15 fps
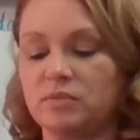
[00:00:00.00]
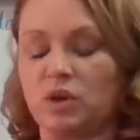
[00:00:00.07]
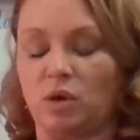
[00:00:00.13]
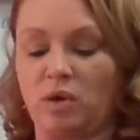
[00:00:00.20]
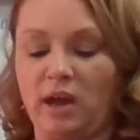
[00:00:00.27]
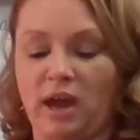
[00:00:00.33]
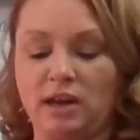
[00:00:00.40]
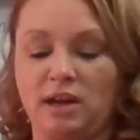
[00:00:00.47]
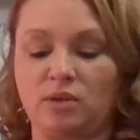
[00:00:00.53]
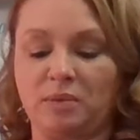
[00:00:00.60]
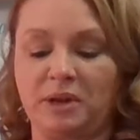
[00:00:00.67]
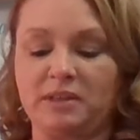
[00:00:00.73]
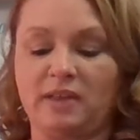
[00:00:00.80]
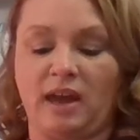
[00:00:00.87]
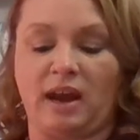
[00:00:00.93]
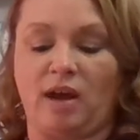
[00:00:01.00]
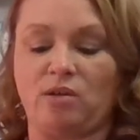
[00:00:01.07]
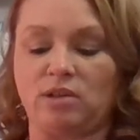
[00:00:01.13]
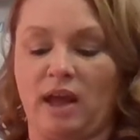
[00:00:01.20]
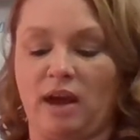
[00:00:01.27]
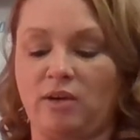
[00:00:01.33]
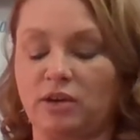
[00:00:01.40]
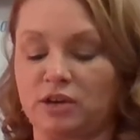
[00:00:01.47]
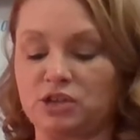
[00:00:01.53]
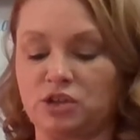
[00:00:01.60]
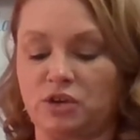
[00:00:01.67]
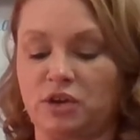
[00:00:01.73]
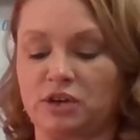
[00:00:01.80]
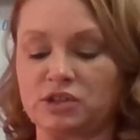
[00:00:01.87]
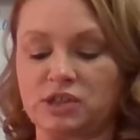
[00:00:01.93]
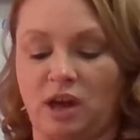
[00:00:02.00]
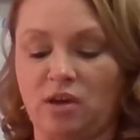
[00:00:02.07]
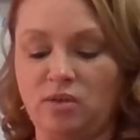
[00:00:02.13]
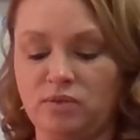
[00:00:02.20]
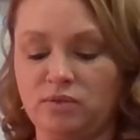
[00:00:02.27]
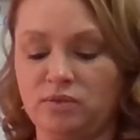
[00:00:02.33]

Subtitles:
Go ahead and read that out loud or to yourself.